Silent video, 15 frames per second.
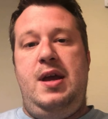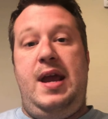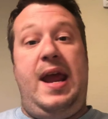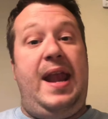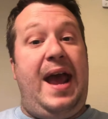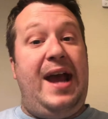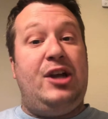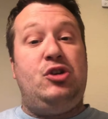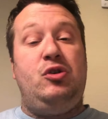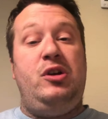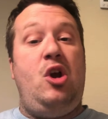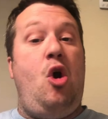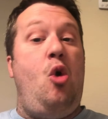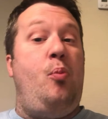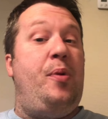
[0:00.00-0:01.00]
It actually
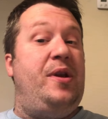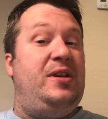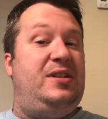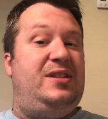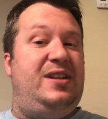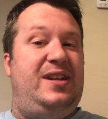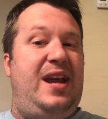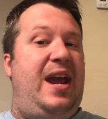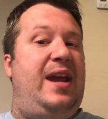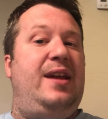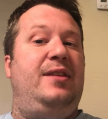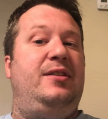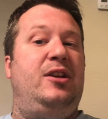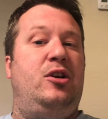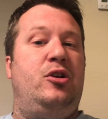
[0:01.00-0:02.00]
opened today
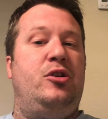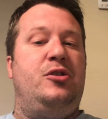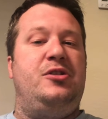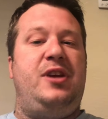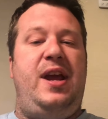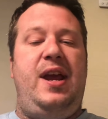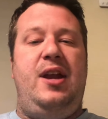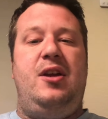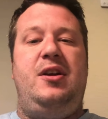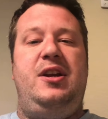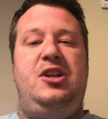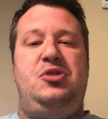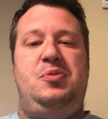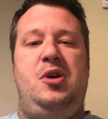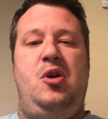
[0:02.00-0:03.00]
in theaters and on
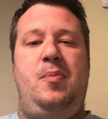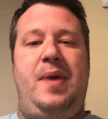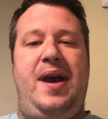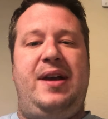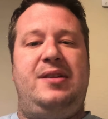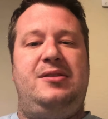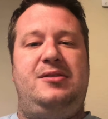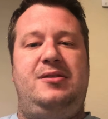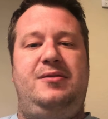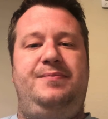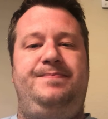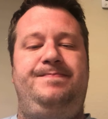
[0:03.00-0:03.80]
HBO Max.